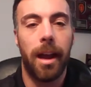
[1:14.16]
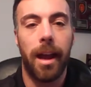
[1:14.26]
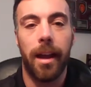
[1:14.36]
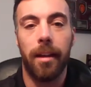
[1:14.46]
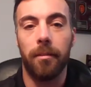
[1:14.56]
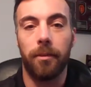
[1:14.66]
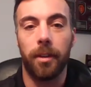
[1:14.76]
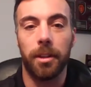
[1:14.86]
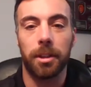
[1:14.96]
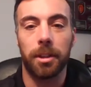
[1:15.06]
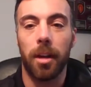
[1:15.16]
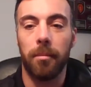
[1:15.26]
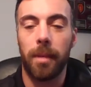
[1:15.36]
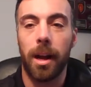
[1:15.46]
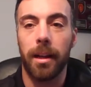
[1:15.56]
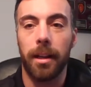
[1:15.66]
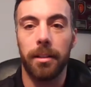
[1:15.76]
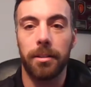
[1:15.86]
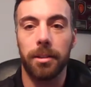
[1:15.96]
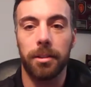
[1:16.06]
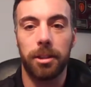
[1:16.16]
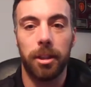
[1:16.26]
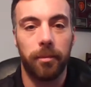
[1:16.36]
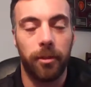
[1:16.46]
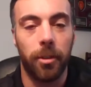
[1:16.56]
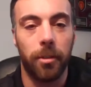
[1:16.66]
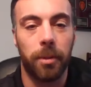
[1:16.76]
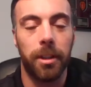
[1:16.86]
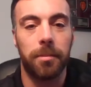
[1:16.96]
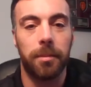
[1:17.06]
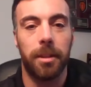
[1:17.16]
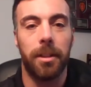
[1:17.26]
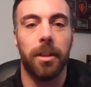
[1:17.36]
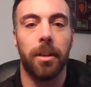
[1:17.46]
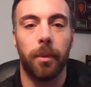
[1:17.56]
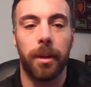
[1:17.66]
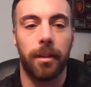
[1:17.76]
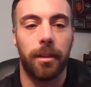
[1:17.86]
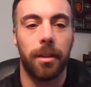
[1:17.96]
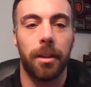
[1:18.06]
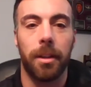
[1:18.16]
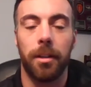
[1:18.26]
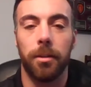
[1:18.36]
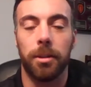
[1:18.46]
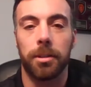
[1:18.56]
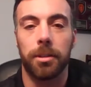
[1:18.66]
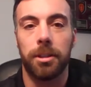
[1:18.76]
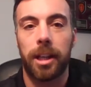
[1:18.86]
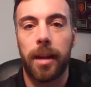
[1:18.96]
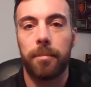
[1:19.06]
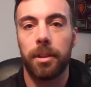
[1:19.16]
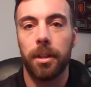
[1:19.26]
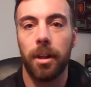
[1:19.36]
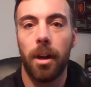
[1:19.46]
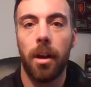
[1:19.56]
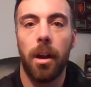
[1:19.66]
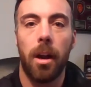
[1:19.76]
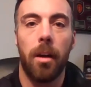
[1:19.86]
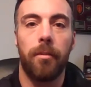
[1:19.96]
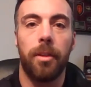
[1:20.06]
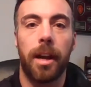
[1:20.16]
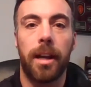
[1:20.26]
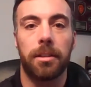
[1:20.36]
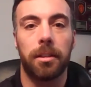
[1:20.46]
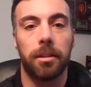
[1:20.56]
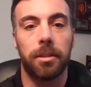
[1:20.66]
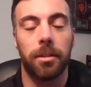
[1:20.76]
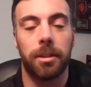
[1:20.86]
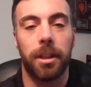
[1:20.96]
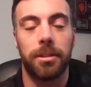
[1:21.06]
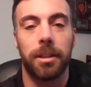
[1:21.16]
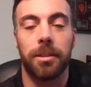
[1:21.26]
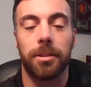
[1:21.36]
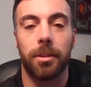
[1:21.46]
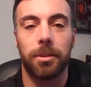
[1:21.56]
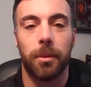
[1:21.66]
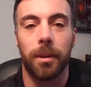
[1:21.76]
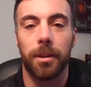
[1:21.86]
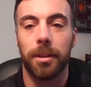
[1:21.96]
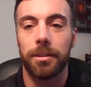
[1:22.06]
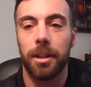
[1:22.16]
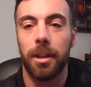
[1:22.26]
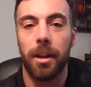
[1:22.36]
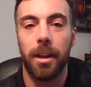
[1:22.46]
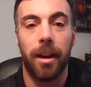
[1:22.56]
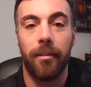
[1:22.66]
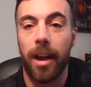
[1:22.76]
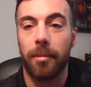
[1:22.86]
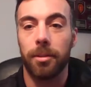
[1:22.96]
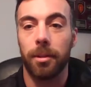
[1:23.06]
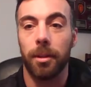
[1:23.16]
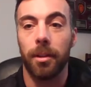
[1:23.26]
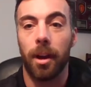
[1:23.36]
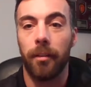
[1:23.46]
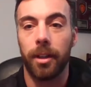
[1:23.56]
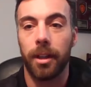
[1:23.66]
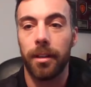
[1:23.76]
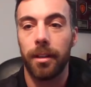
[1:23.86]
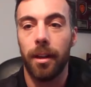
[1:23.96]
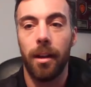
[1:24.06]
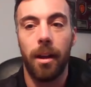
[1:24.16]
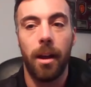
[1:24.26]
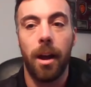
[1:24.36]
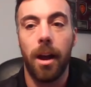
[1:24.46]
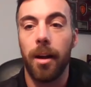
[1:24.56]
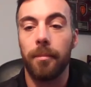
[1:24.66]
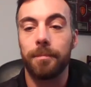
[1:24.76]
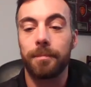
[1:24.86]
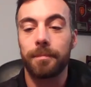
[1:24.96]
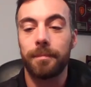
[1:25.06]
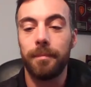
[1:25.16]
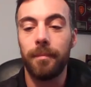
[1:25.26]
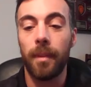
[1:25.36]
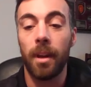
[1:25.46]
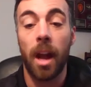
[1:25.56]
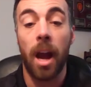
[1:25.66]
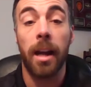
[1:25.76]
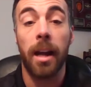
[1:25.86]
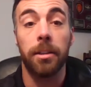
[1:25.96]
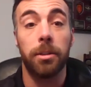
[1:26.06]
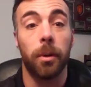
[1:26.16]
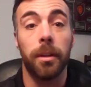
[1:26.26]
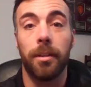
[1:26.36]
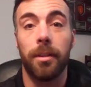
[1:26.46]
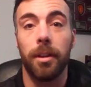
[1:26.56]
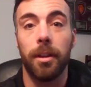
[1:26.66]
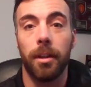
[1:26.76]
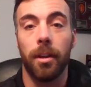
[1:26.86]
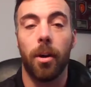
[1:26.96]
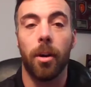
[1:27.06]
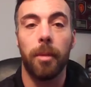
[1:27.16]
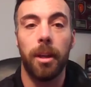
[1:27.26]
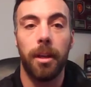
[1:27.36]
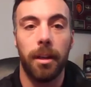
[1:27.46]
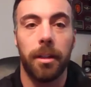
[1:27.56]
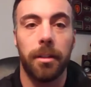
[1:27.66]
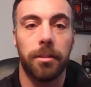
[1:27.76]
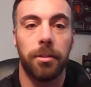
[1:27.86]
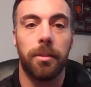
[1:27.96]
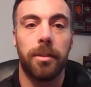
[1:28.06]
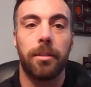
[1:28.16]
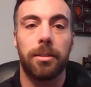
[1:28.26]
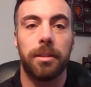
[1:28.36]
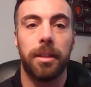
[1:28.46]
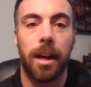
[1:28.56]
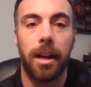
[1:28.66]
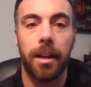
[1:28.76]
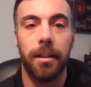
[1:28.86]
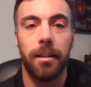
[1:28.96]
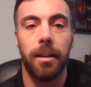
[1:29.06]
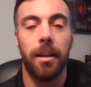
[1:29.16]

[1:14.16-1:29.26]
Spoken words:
and finishing up my internship field placement here with the New Jersey chapter of the National Association of Social Workers. I've absolutely loved it. I joined the Army in 2009.